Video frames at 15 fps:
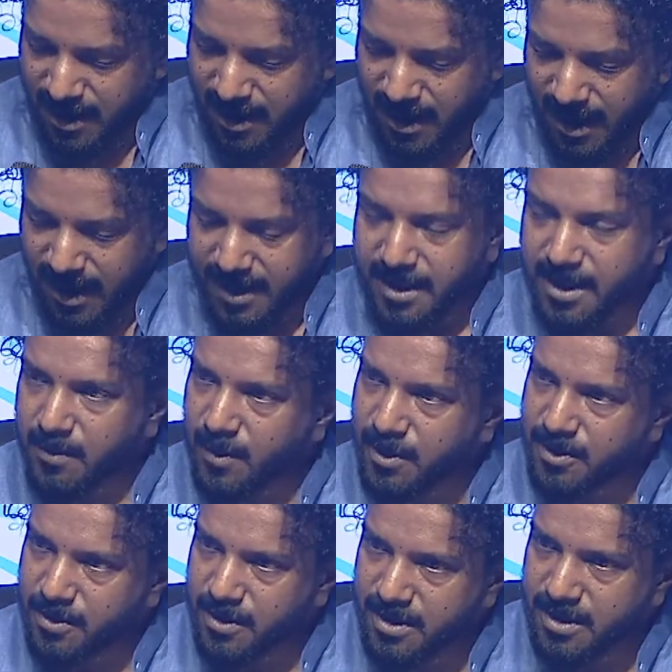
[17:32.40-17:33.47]
and he were
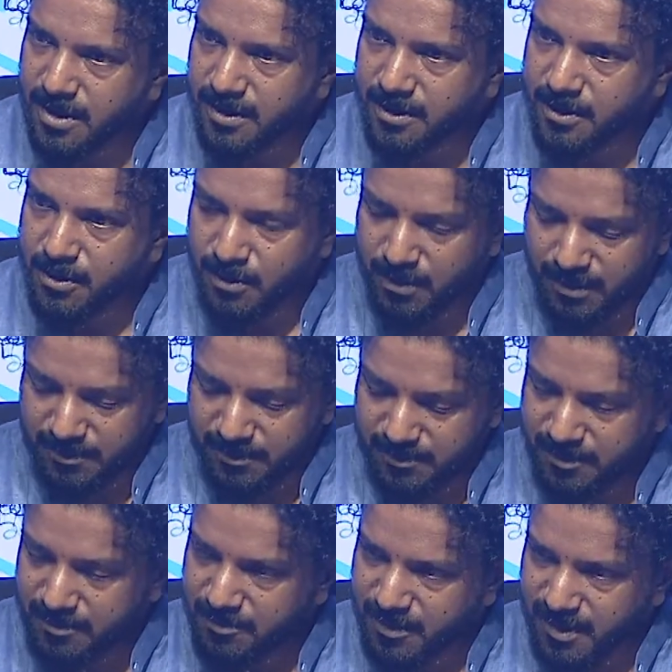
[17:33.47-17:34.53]
to return to
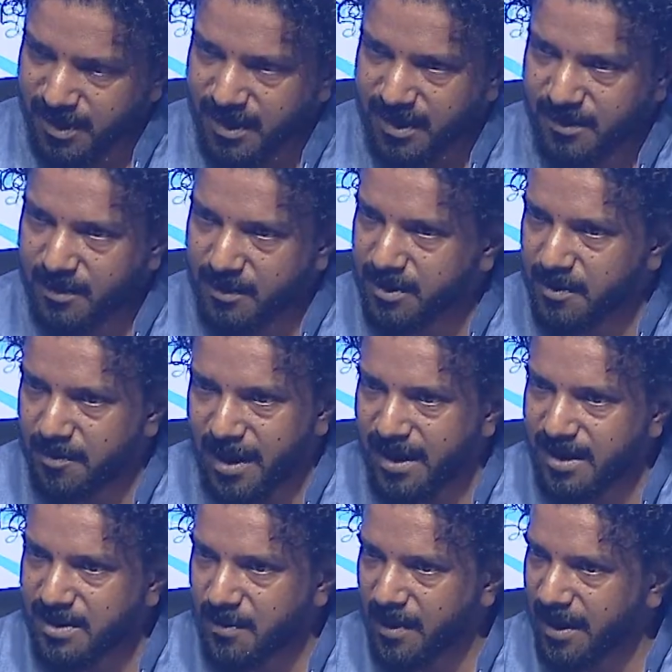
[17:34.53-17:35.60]
the
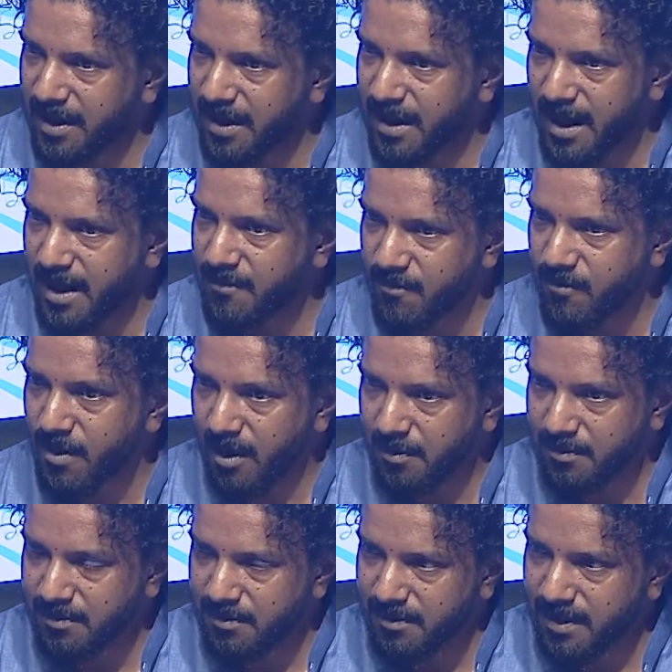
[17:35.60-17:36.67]
place where he came
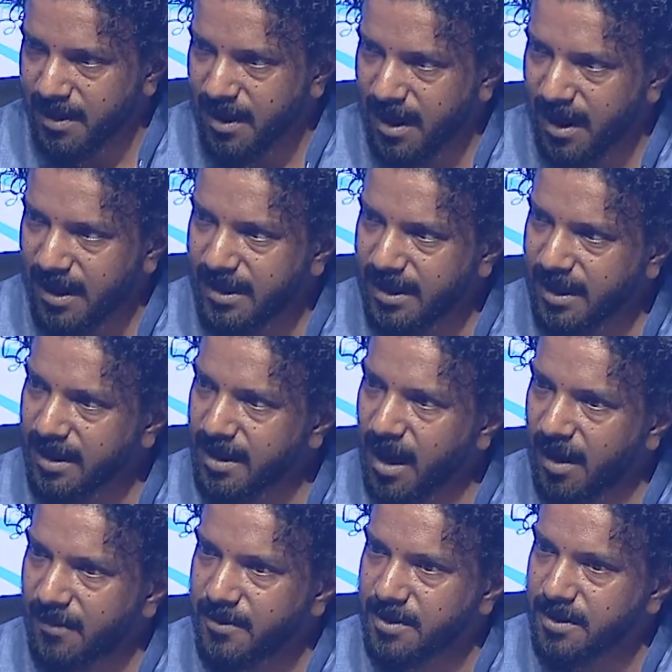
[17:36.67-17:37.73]
from, and then
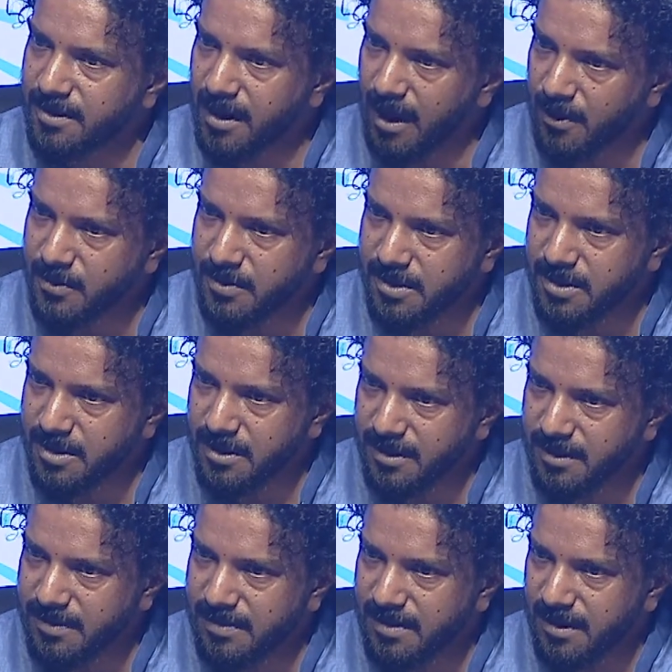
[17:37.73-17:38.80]
after 1,000
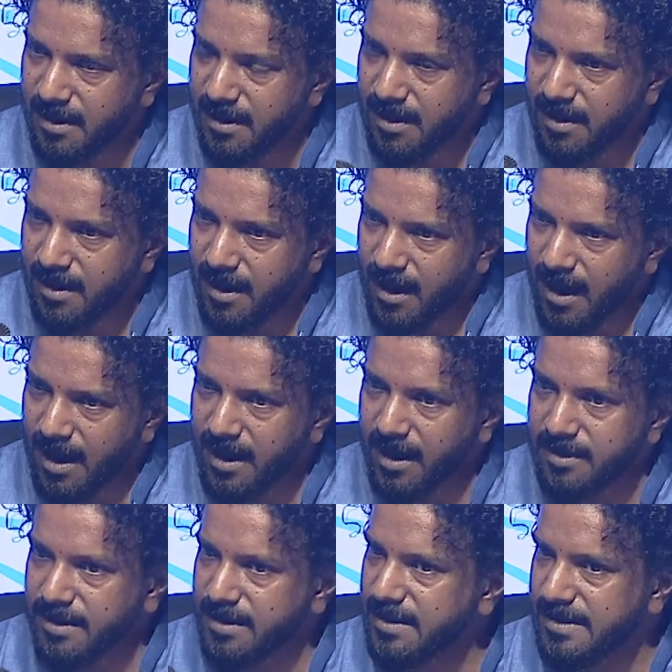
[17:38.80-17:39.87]
years,
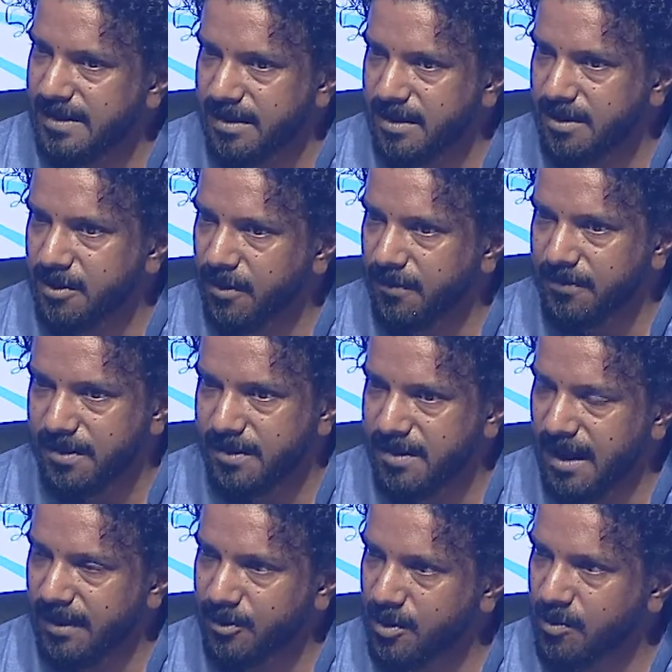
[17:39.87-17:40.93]
another descendant of this
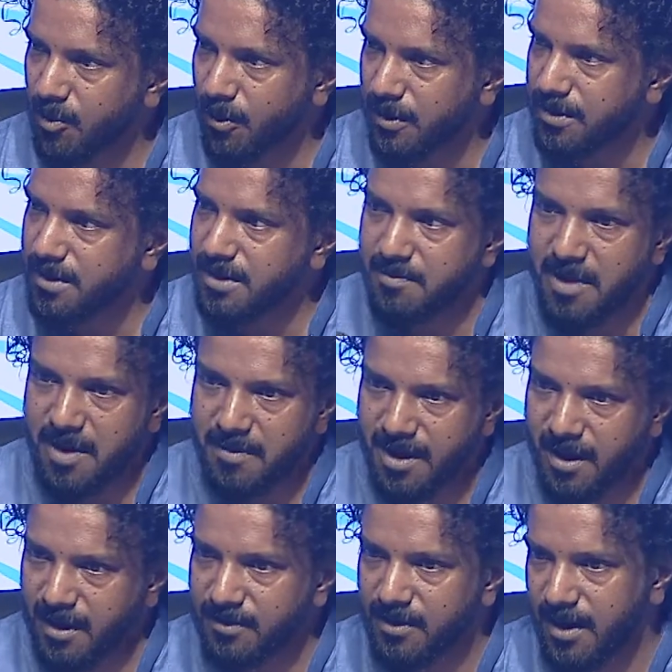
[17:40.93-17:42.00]
anthropologist, maybe
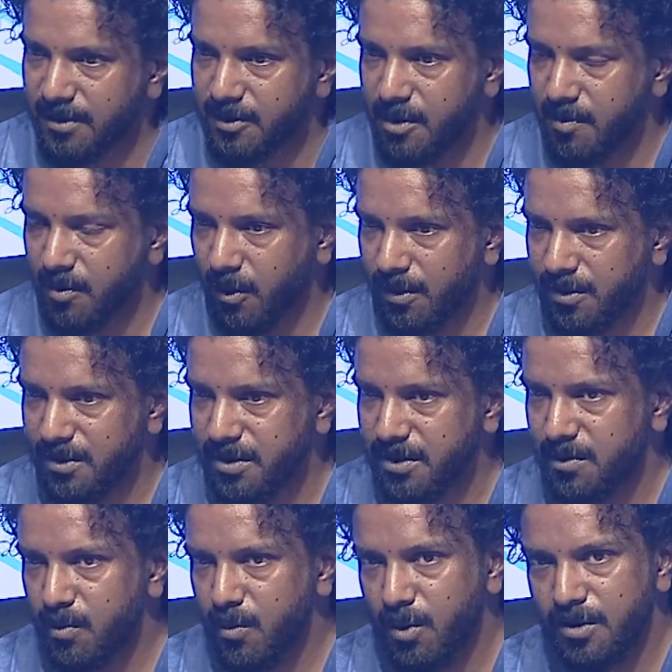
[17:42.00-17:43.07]
another anthropologist,
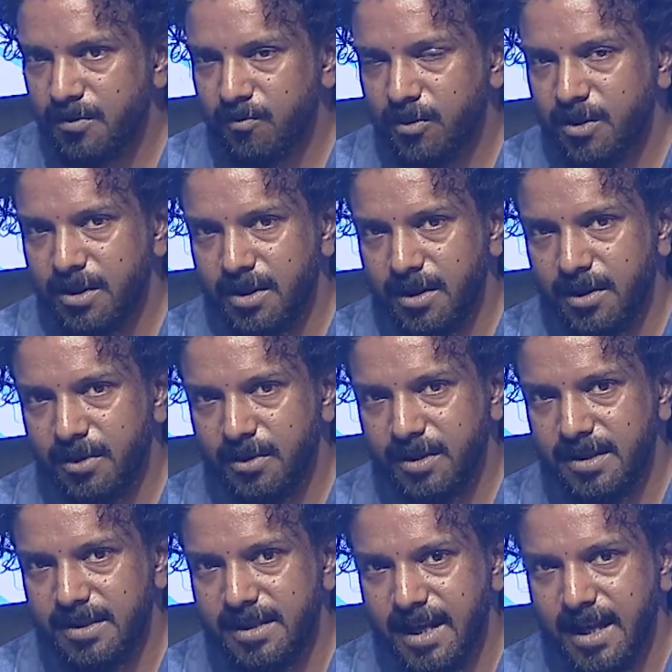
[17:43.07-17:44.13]
would return to
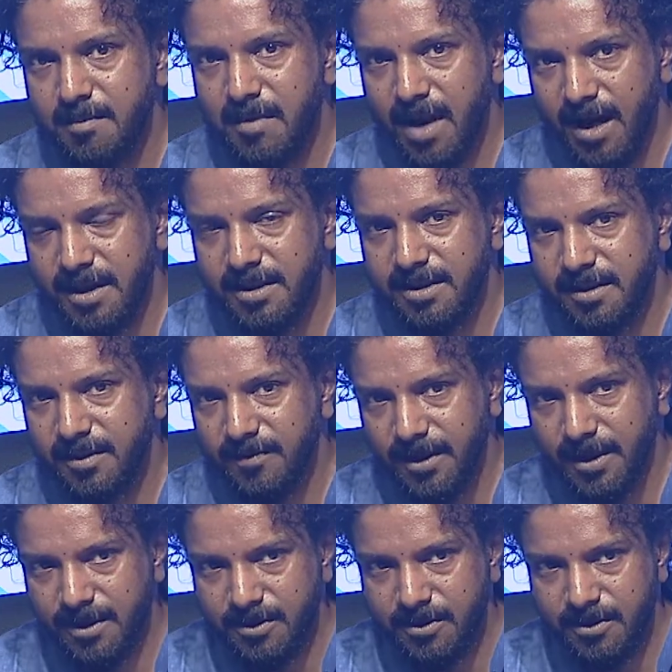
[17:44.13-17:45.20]
the same ideal
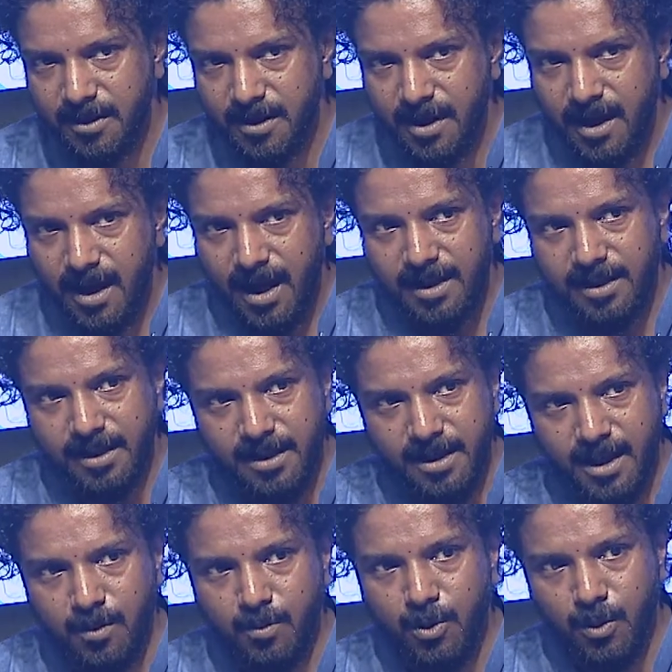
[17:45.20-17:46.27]
village, and then
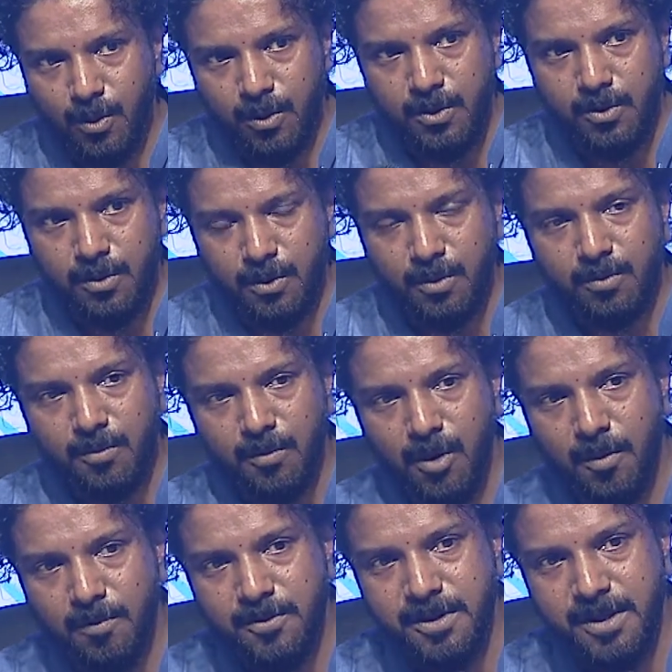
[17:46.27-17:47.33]
he would also
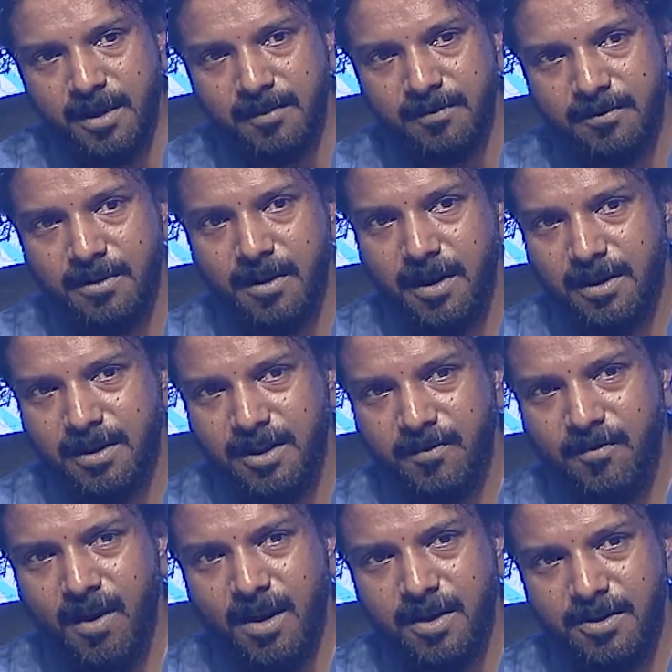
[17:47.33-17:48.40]
observe the
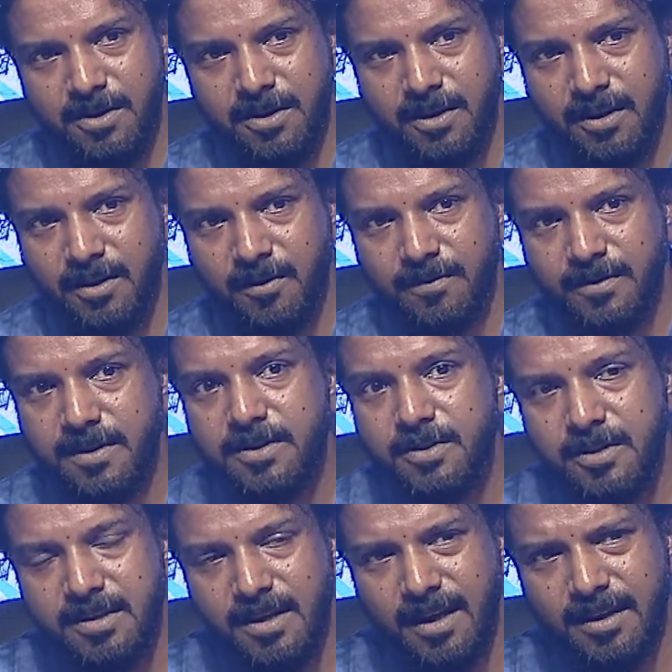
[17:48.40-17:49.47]
functioning of this
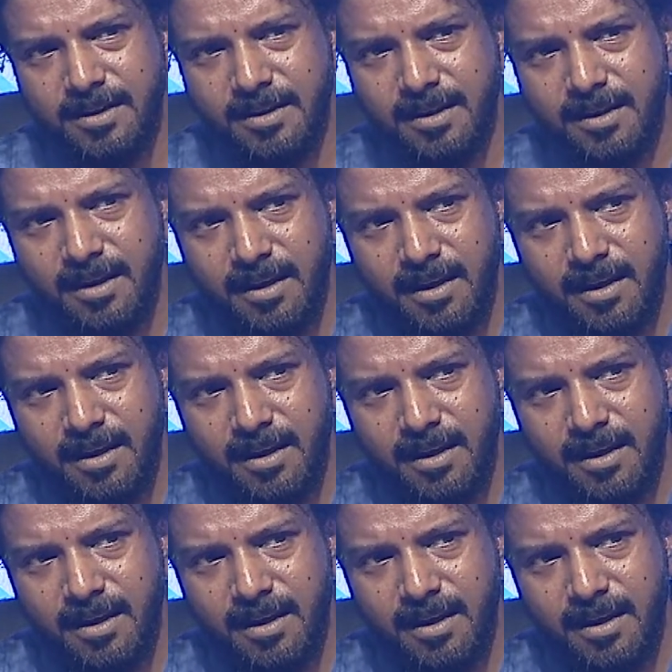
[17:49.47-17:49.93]
society.